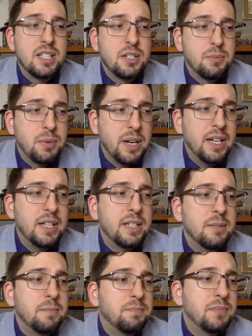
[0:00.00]
It's
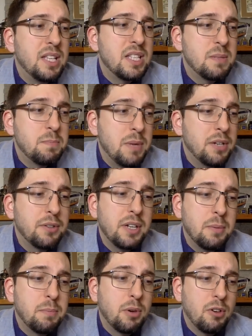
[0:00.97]
great. It's better
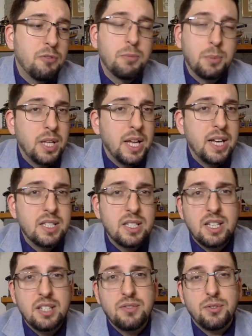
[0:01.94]
than Profumo Lights,
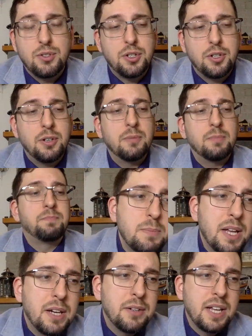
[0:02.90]
that's for sure. It's
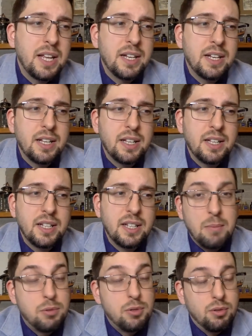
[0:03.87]
better than
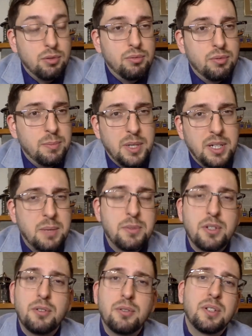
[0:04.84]
Absolu, but
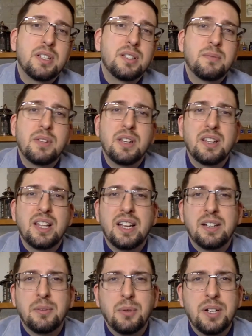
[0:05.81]
Absolu, it's
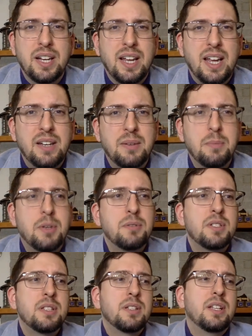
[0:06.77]
like the one I hate the
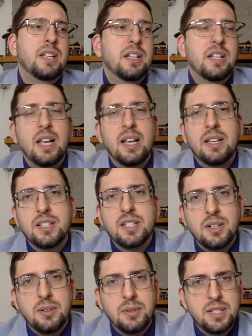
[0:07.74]
most in the line,
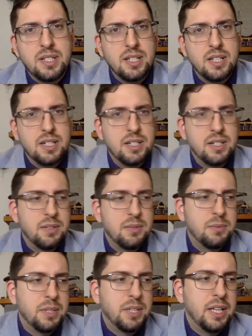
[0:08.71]
so it's not
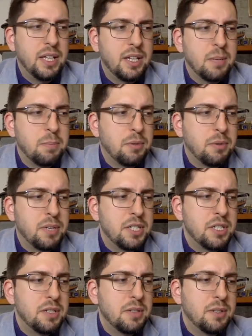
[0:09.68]
really a
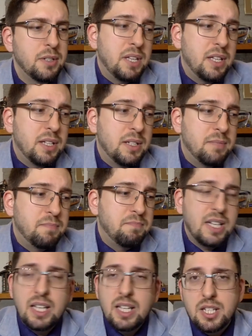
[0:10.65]
comparison. I
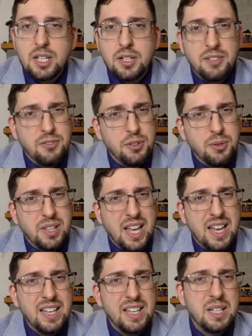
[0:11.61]
think it's good if you
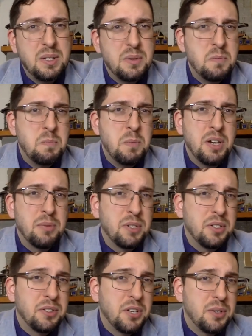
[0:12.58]
like
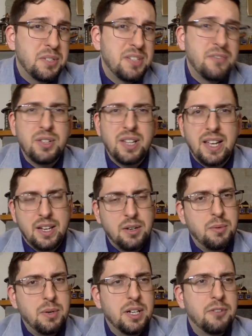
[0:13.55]
mineral notes, if you like
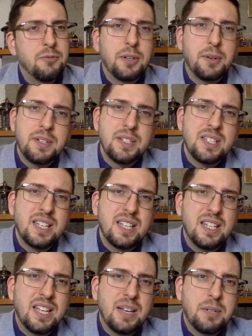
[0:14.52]
aquatic fragrance
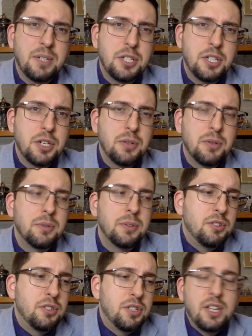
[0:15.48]
and the Acqua di Gio,
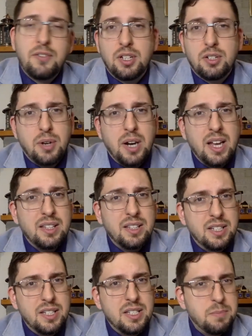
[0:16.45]
you should give it a try at
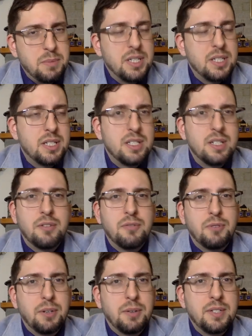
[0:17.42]
least, because it's a good
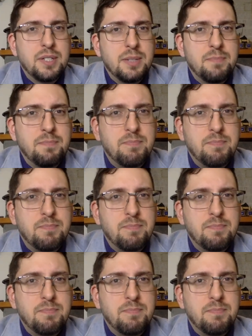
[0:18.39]
fragrance.